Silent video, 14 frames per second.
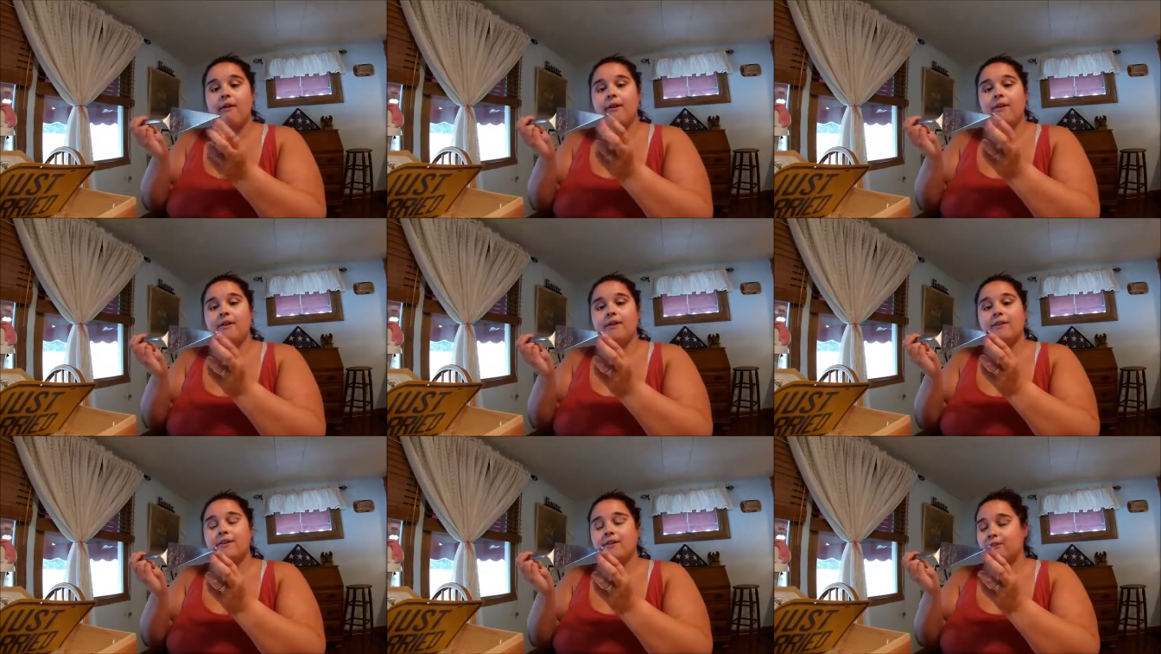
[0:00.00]

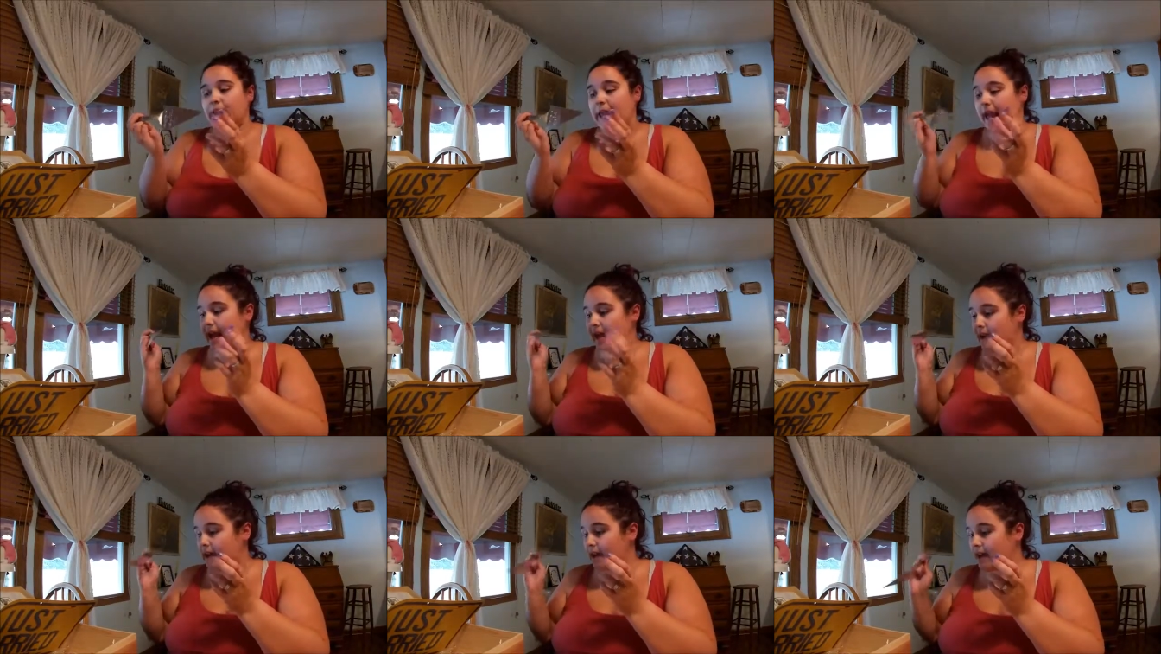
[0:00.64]
Our little
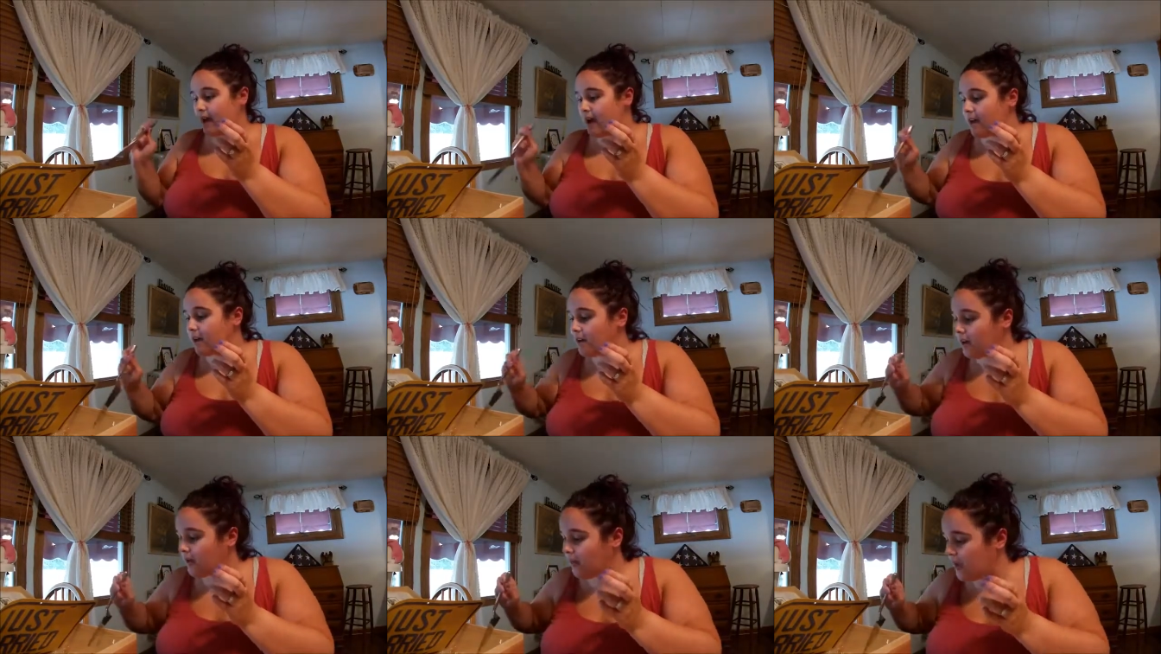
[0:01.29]
cake
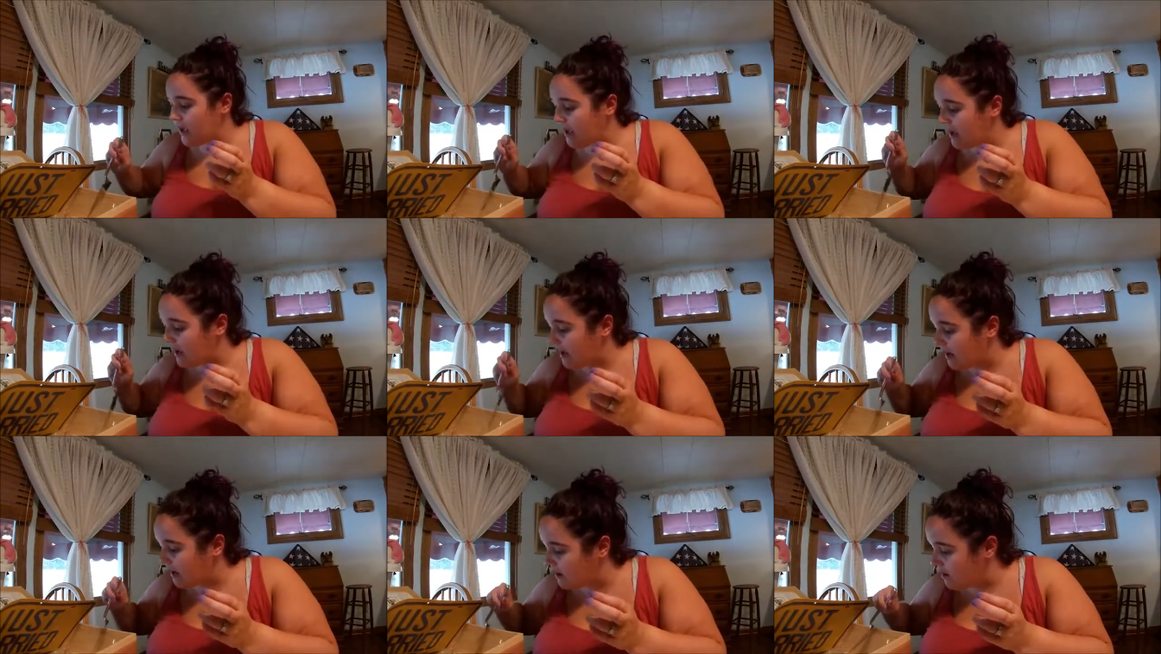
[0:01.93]
cutter
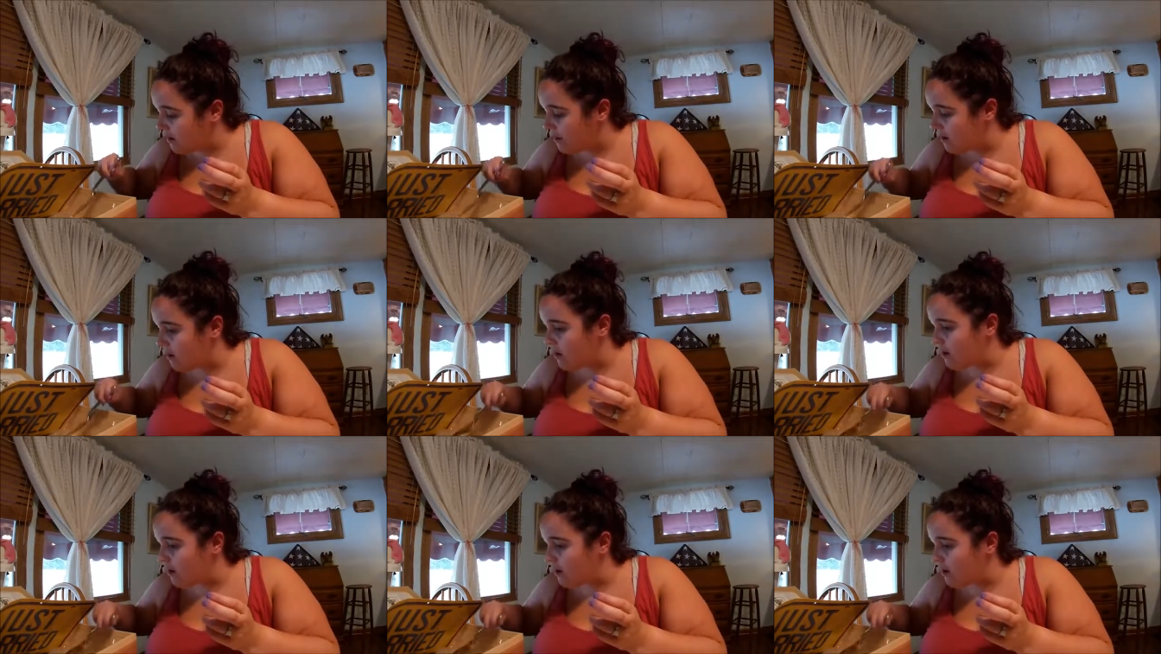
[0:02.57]
thing.